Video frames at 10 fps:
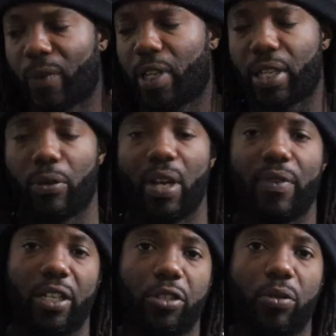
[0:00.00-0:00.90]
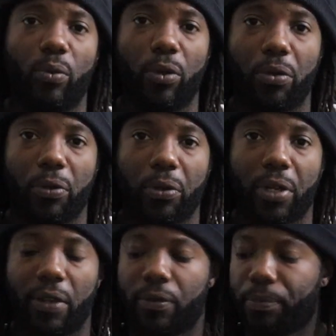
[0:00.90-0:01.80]
because I don't have that issue in World of
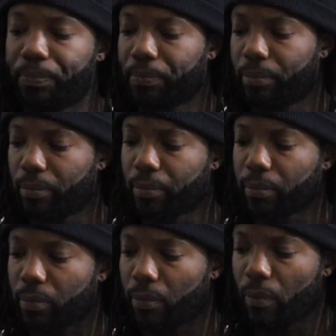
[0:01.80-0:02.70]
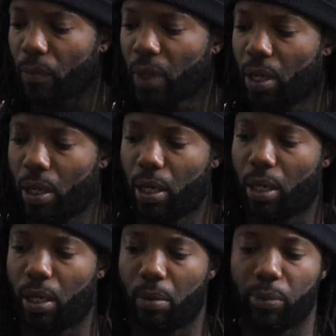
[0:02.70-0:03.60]
Warcraft.
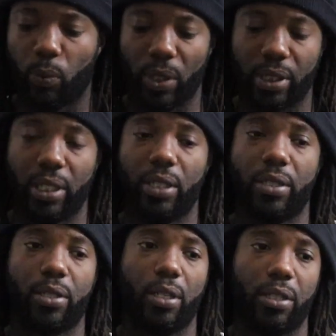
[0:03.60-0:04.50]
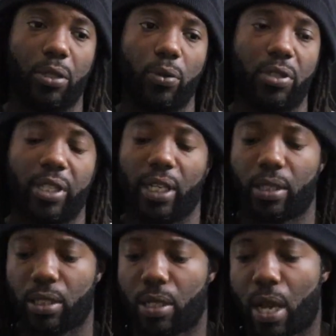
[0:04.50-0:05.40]
Um, but with these uh, two
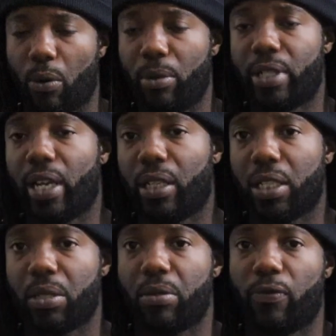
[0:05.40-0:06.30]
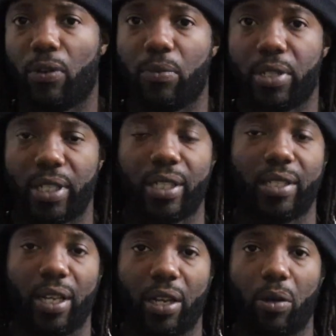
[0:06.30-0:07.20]
sticks, I will be taking this from
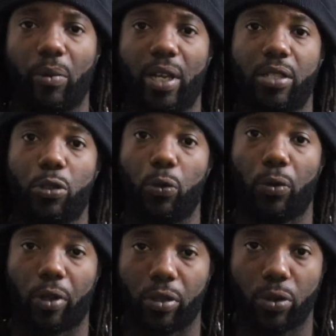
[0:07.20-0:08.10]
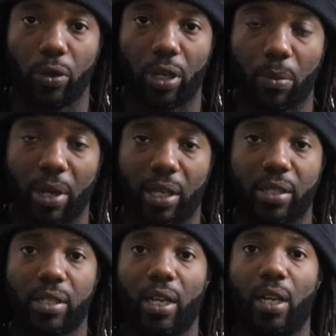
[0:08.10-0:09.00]
sixteen gigabytes to thirty-two
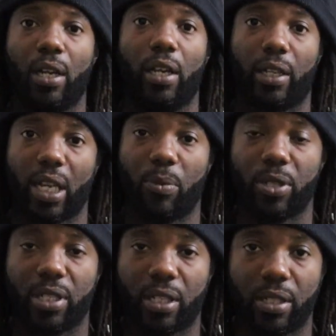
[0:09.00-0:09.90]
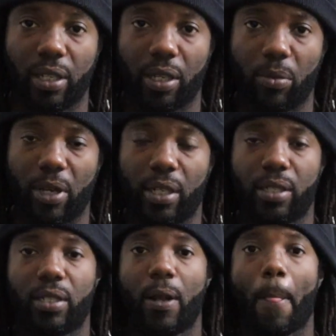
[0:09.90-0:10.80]
gigabytes. It came with sixteen gigabytes.